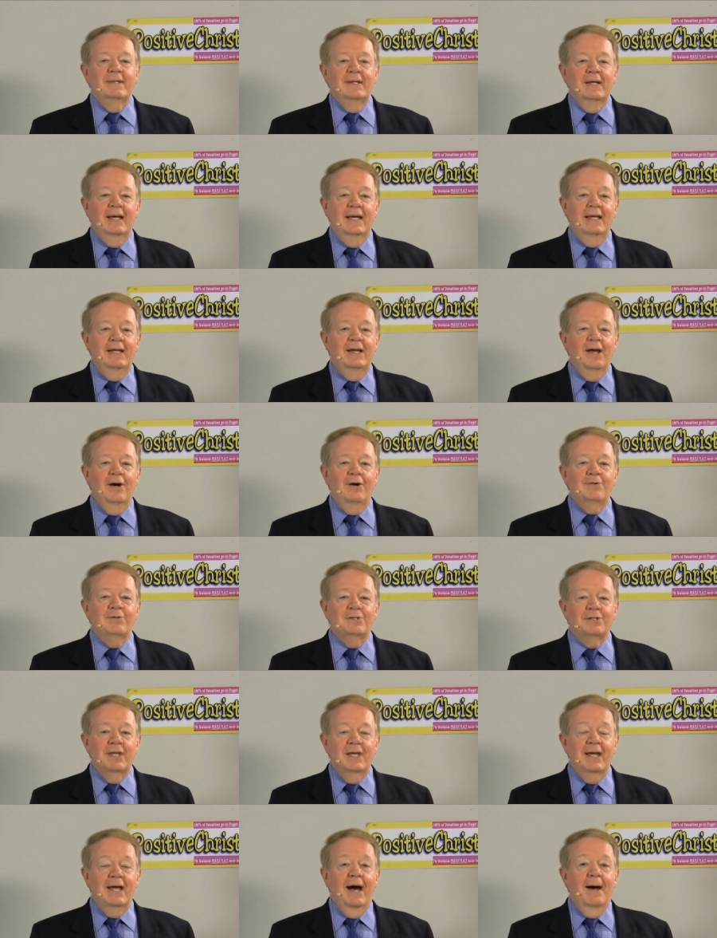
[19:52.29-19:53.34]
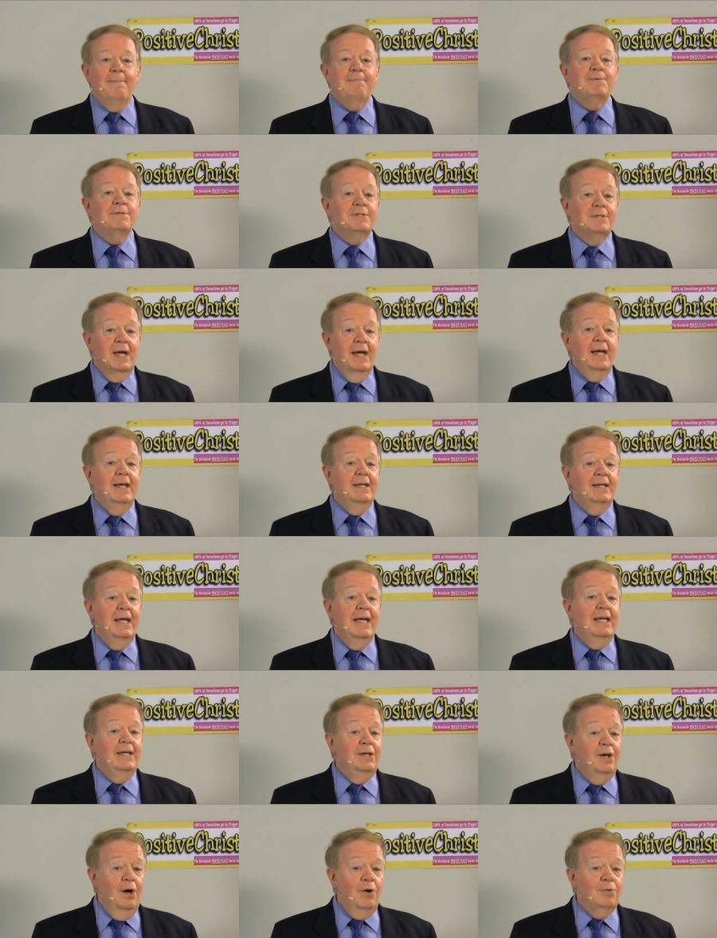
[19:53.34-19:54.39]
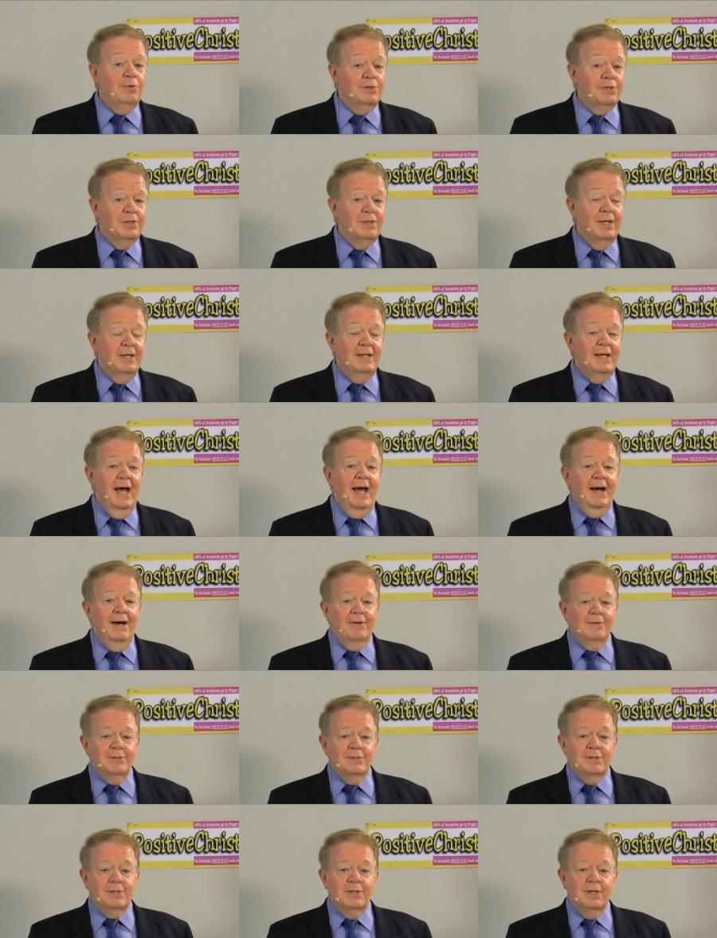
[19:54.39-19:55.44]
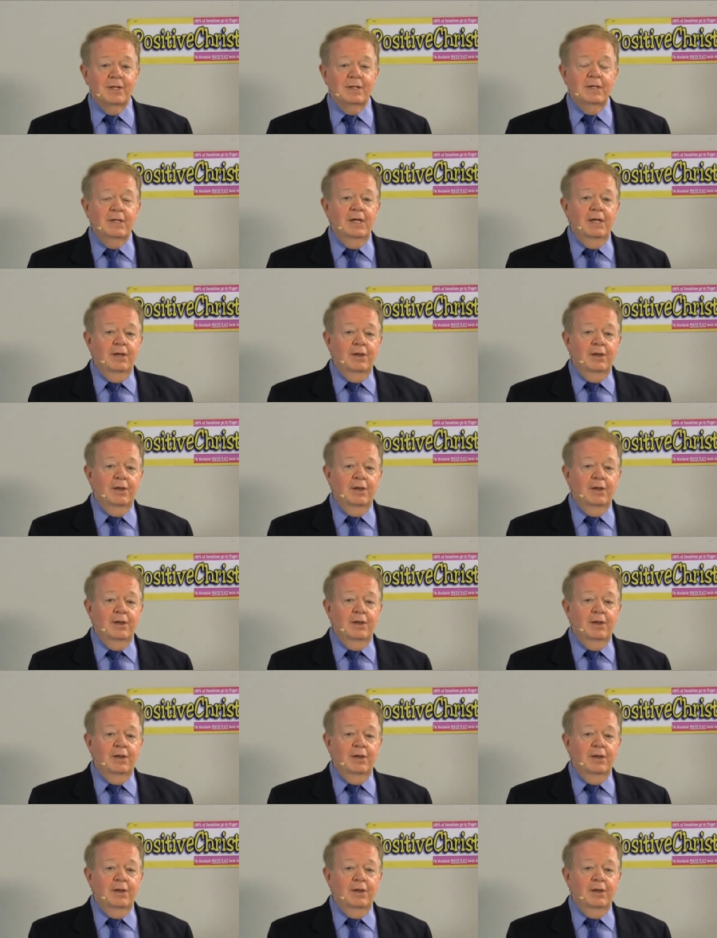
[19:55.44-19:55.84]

He knows the ups and he knows the downs, the,